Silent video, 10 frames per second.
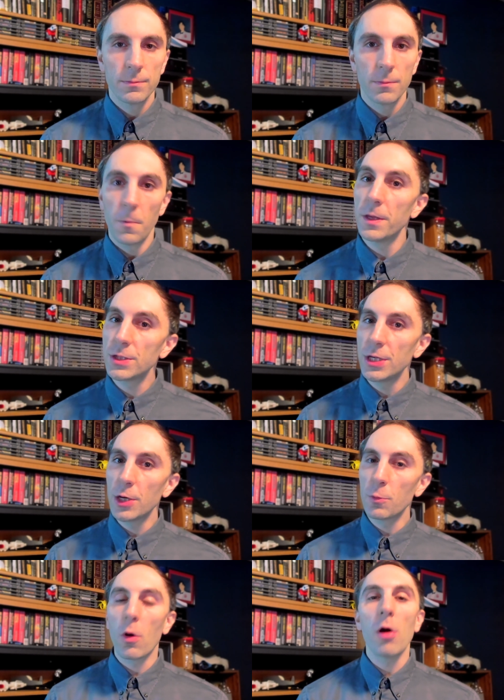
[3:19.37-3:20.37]
This
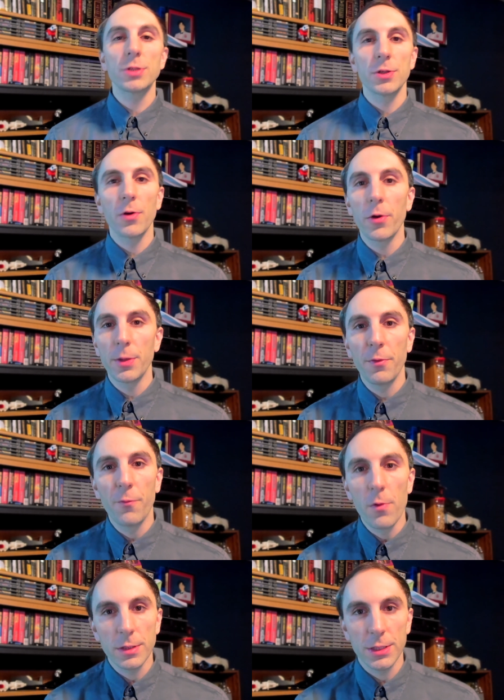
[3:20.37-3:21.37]
year, we're also going to be
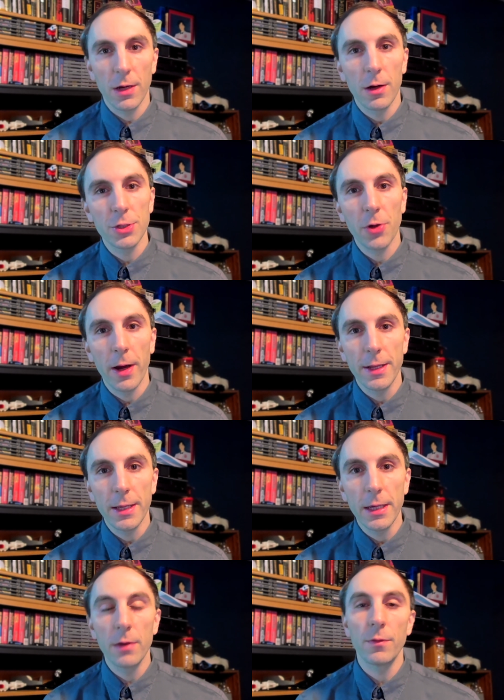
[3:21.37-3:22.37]
focusing on trying to
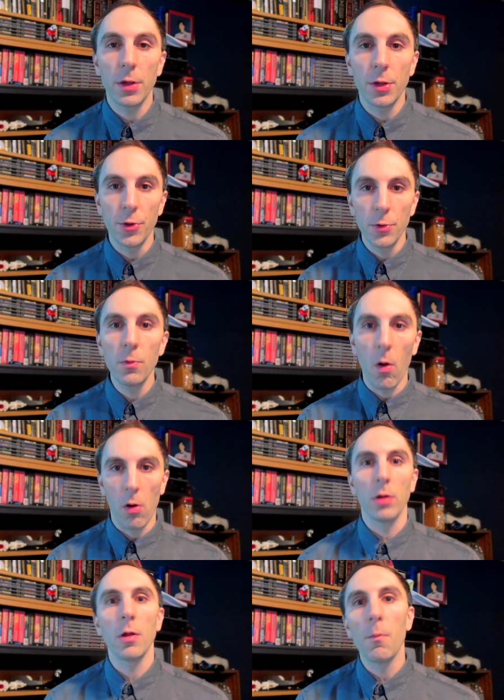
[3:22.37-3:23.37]
give you
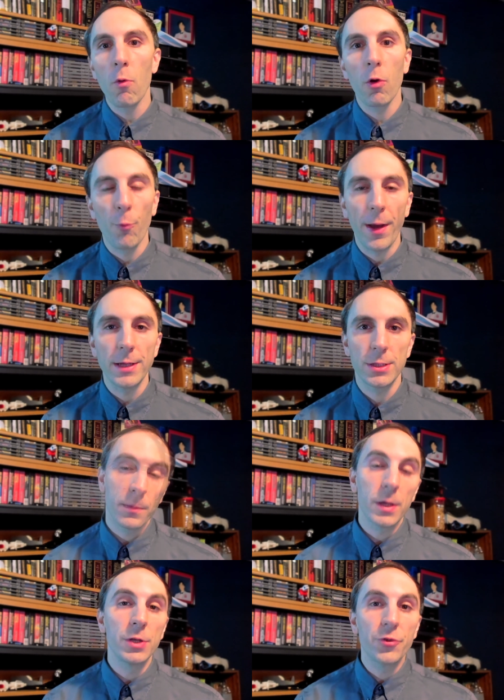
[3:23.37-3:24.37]
all more ways to
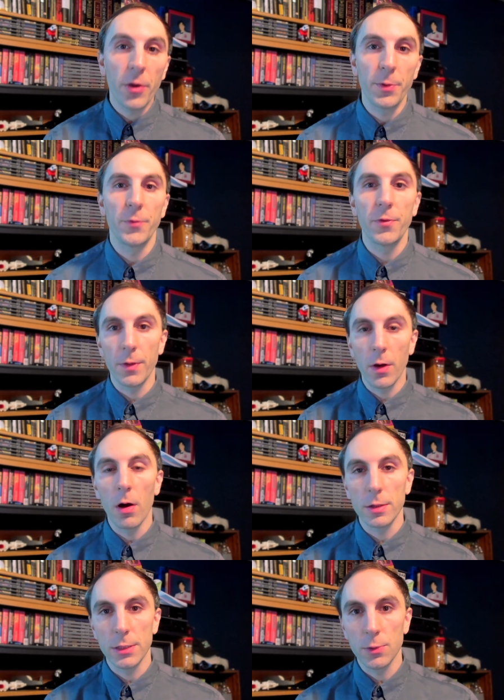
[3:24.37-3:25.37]
contribute to the
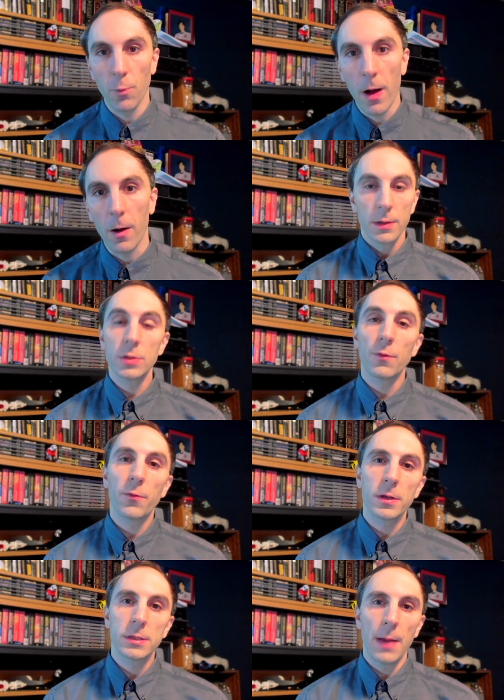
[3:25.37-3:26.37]
cause as well. So
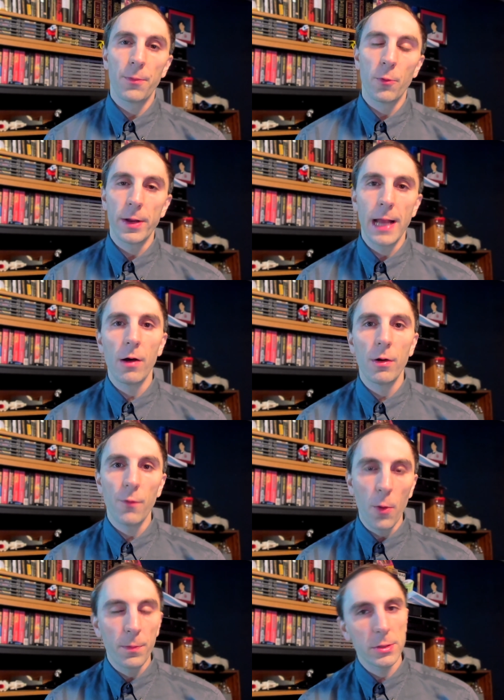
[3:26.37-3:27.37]
for example, we now have
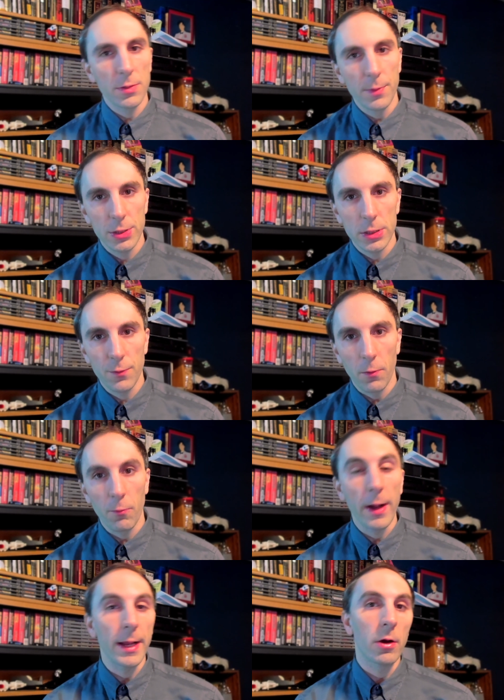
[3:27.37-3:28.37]
open submissions for
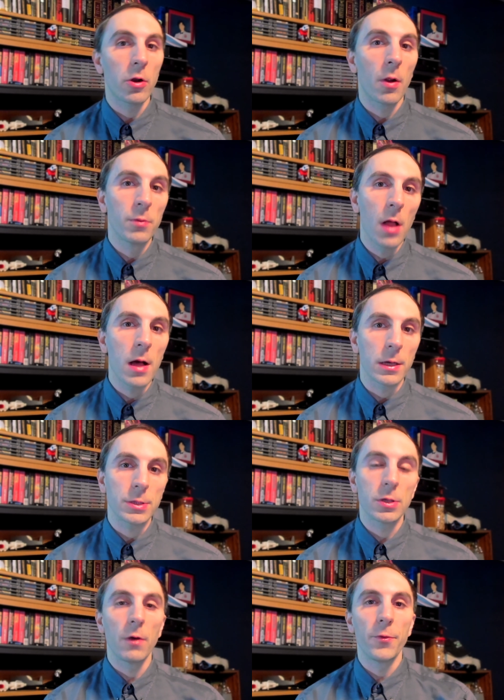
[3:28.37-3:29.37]
writing on our blog.
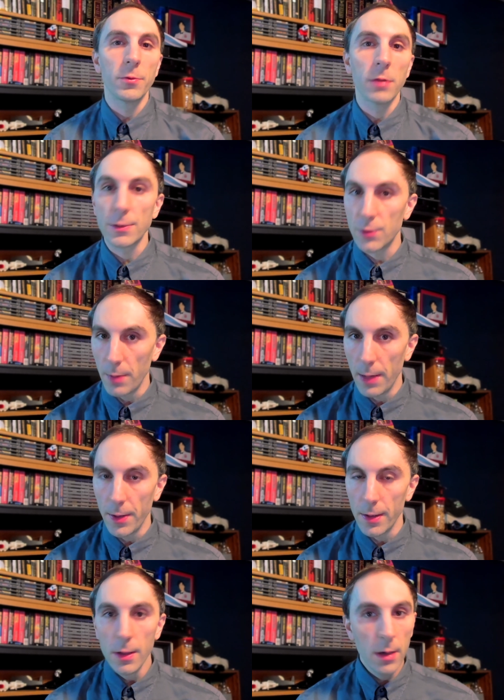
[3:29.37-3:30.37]
So if you'd like to
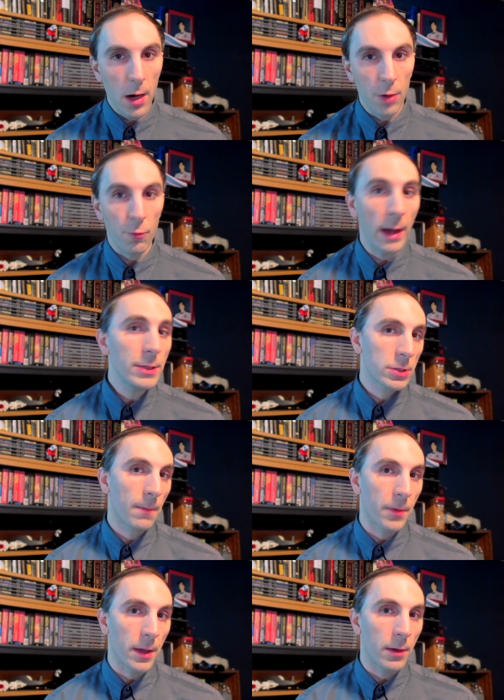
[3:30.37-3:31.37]
maybe write
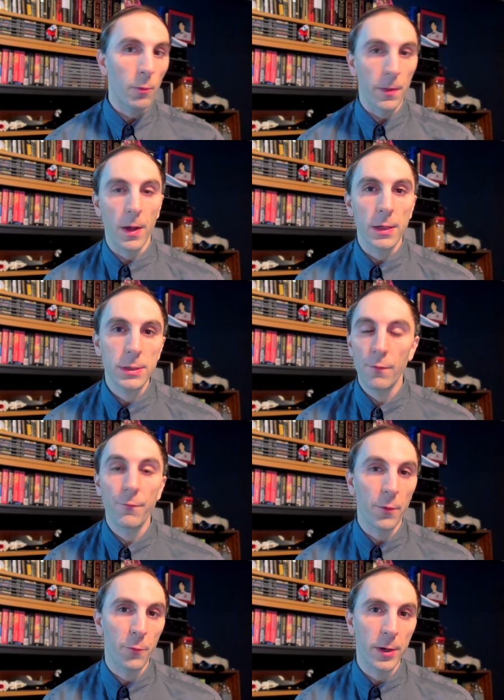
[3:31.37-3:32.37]
something with us,
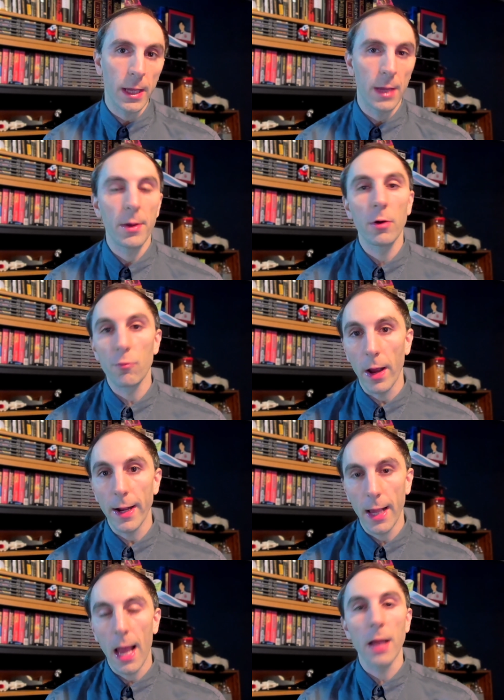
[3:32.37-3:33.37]
feel free to email
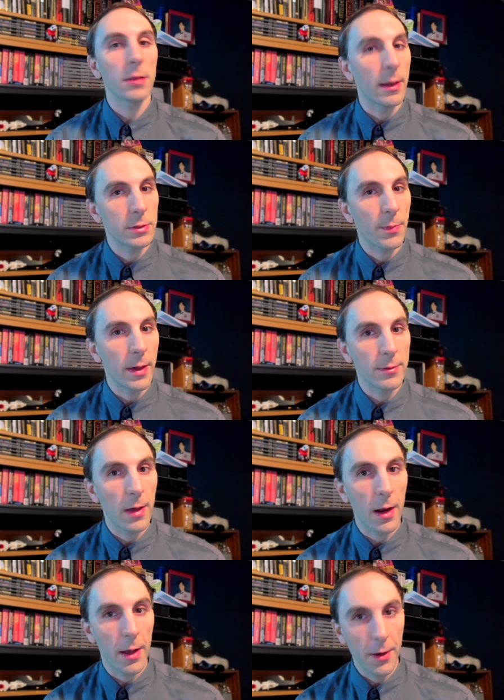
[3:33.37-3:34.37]

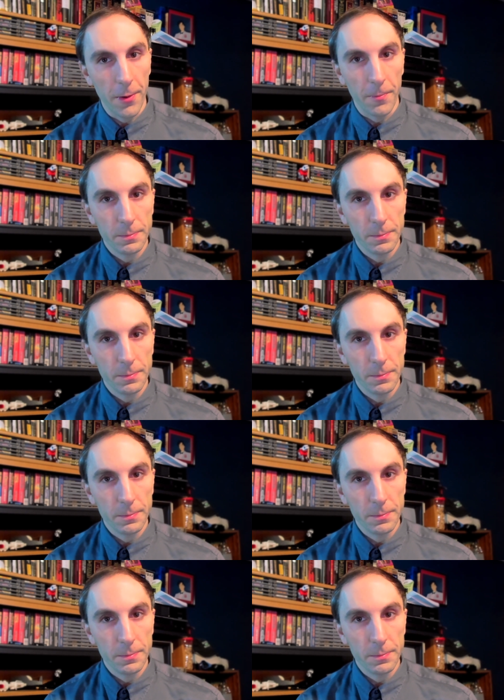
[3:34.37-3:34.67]
writing@lifespan.io.